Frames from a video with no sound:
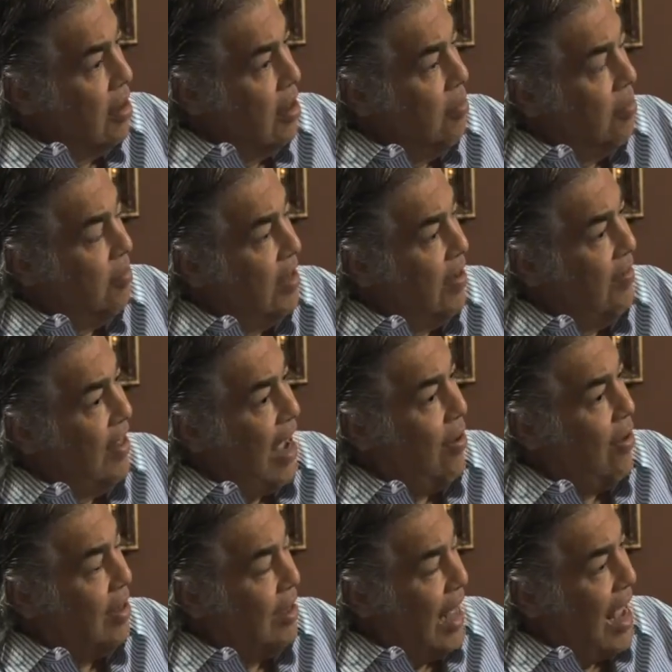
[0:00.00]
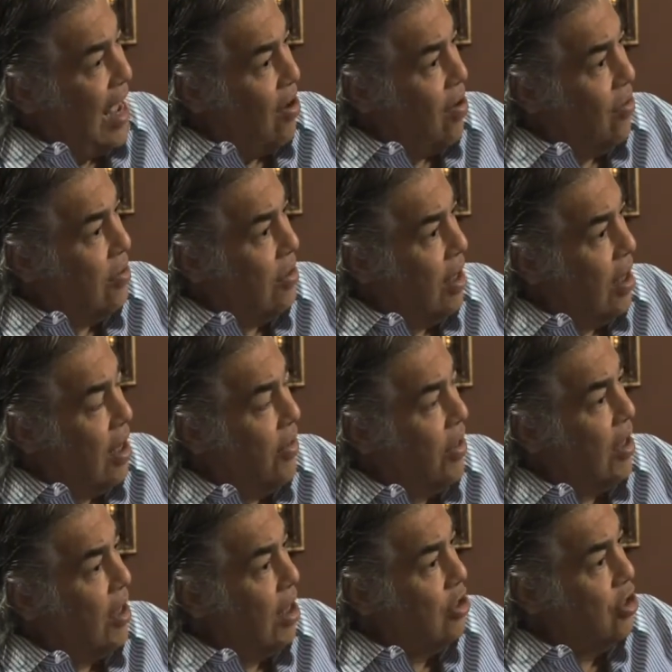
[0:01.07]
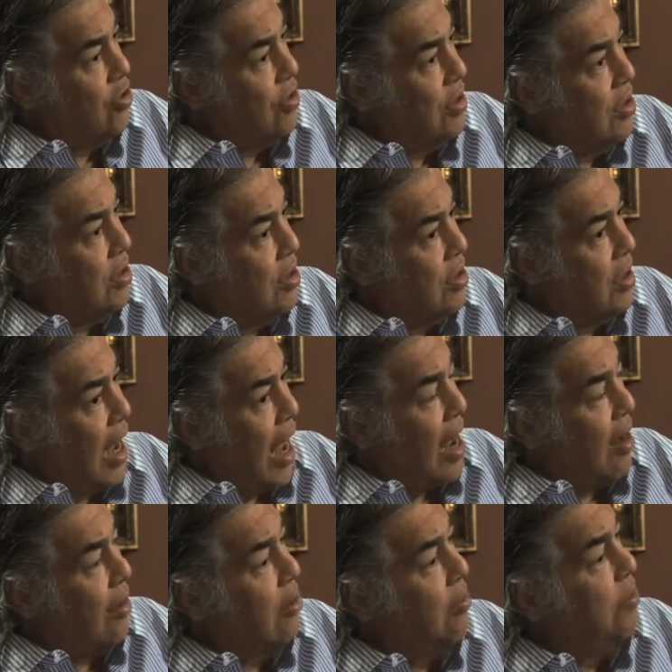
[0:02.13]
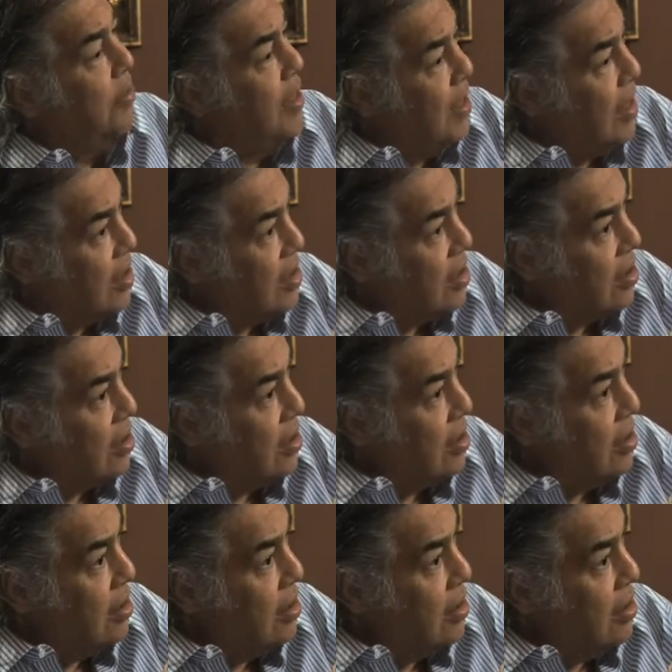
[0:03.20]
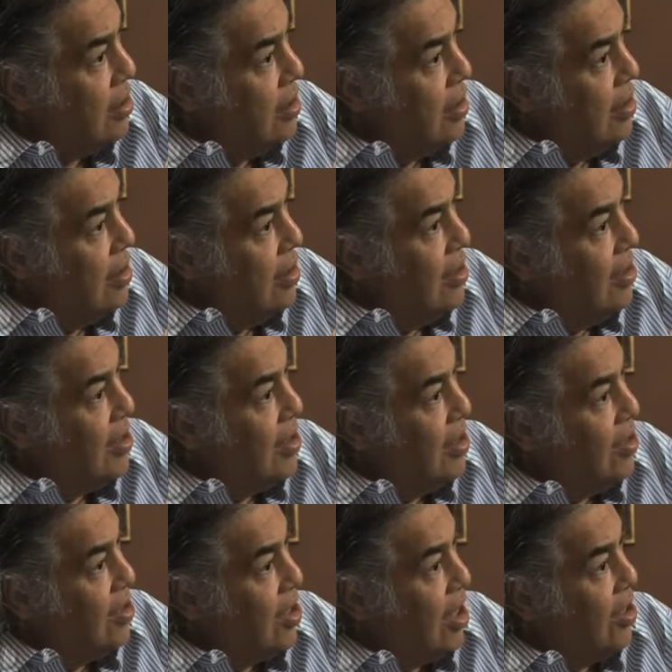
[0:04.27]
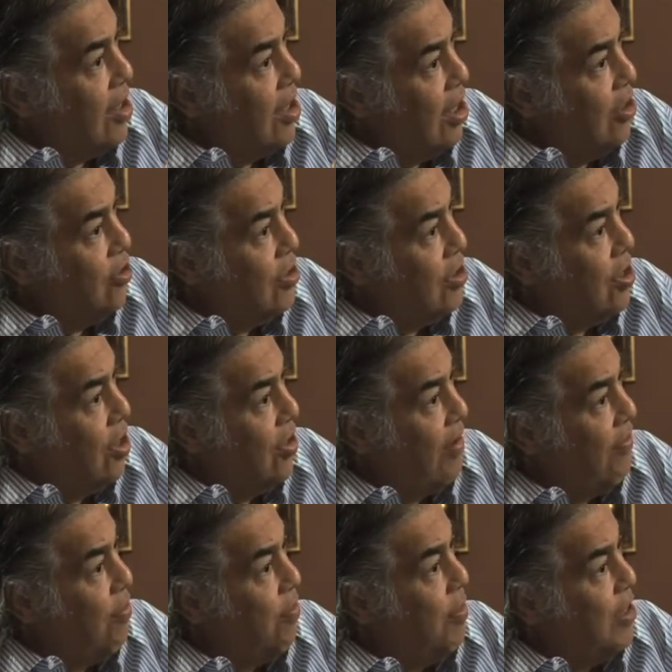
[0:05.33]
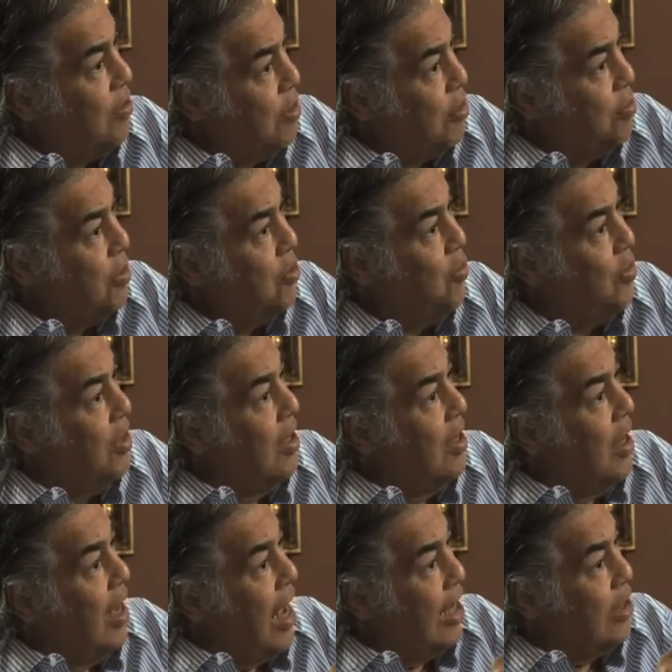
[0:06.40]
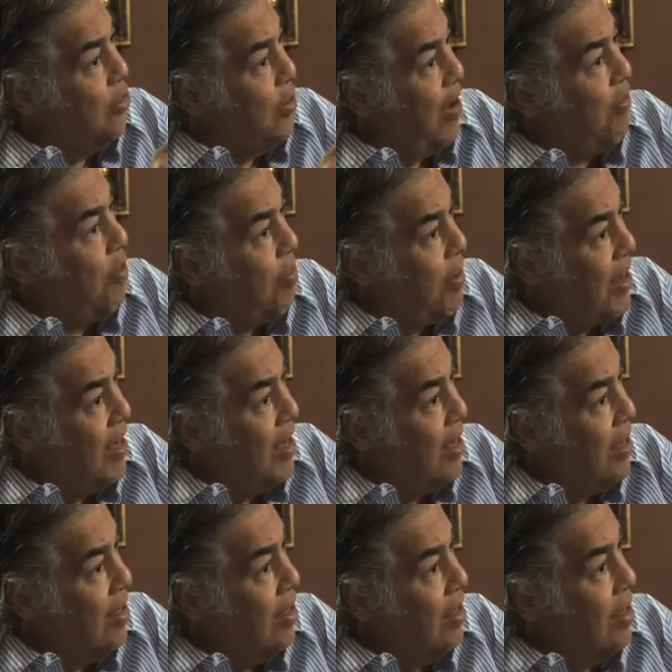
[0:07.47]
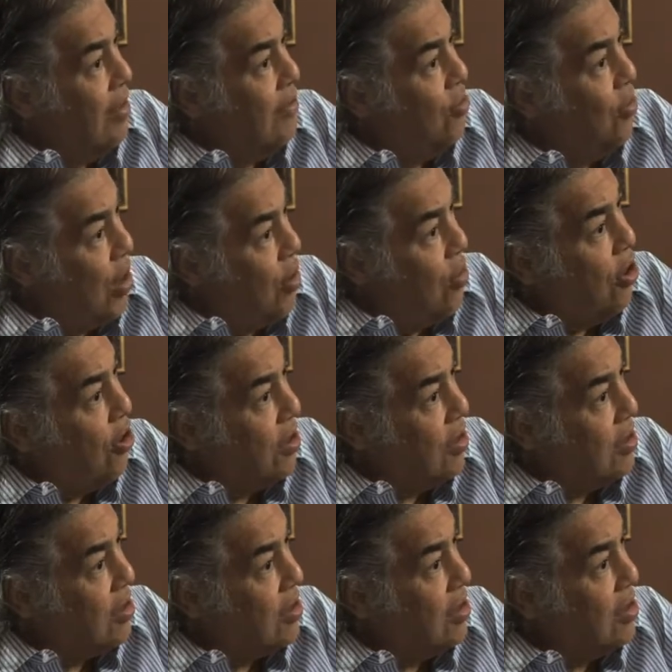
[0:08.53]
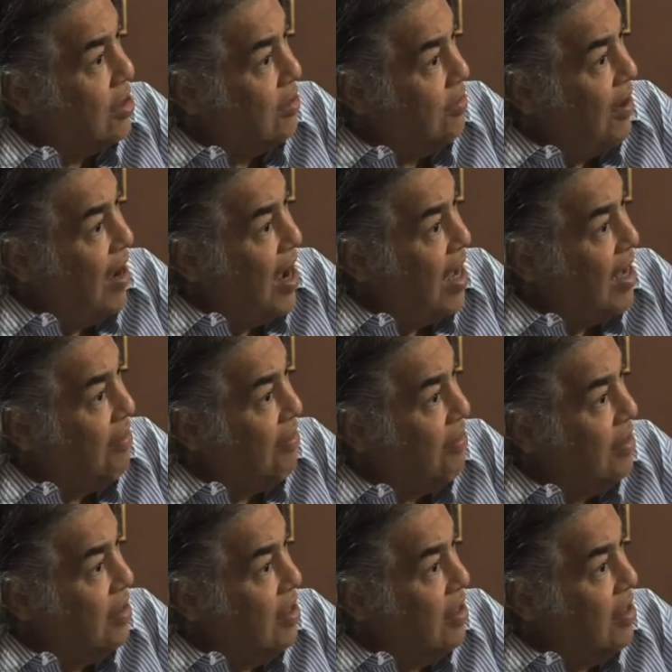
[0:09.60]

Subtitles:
they've now allowed other countries to outcompete us. You see, because other countries don't have to pay as much money as we have to pay here to our workers to survive.